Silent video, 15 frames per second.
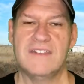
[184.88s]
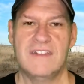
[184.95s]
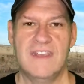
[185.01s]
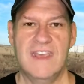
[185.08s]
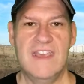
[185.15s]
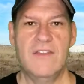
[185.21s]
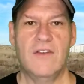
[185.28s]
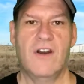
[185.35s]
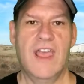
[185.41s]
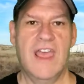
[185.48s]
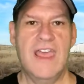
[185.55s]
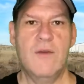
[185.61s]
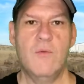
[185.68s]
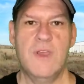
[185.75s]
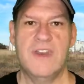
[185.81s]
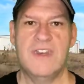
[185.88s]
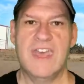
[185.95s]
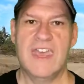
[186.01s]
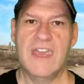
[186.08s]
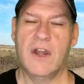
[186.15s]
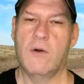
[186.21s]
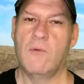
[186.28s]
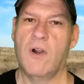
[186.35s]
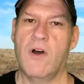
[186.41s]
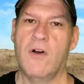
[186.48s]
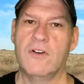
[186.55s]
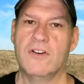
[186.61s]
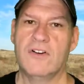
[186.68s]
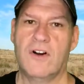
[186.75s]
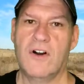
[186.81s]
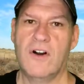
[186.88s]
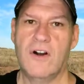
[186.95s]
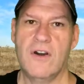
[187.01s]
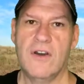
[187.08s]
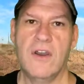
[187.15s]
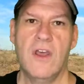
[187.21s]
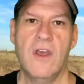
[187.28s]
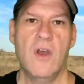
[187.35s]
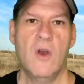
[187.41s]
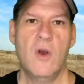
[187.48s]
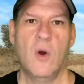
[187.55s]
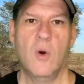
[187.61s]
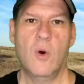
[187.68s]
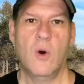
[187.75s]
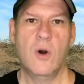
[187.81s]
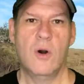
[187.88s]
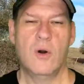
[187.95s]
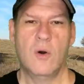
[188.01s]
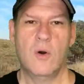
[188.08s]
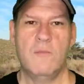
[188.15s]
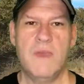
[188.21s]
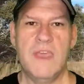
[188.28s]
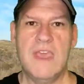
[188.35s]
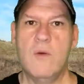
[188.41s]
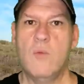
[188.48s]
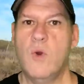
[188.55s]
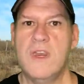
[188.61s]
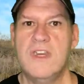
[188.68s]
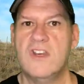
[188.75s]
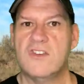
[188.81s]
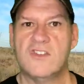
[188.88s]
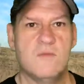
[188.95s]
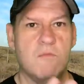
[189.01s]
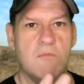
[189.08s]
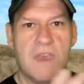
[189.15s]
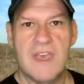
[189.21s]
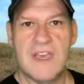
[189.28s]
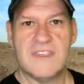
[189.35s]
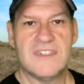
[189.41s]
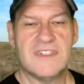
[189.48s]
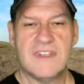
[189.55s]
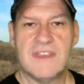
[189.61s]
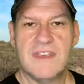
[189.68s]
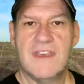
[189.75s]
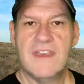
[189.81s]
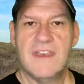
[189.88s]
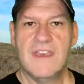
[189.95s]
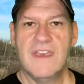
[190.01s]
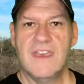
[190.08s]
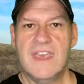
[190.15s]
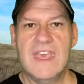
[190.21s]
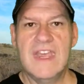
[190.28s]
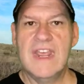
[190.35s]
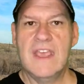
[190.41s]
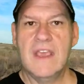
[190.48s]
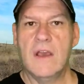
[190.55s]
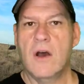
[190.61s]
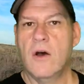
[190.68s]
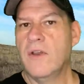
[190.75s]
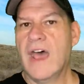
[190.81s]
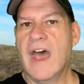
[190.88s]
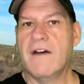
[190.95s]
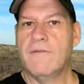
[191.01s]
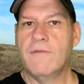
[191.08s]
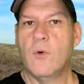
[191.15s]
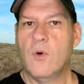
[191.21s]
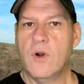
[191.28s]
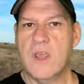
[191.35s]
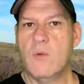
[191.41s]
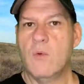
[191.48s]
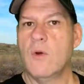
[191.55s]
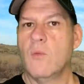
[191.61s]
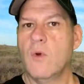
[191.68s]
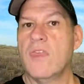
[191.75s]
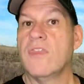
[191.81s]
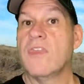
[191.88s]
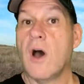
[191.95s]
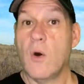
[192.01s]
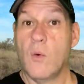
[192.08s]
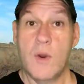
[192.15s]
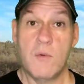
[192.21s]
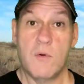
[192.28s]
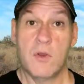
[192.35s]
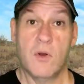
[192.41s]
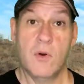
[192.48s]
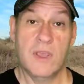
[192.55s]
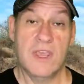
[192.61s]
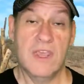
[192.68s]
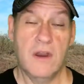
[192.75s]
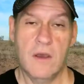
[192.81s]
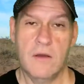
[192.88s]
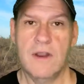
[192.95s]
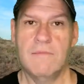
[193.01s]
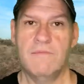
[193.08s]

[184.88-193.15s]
either A, we had taken a wrong turn, or B, we just missed getting on I-40 when we thought we were going to get on it.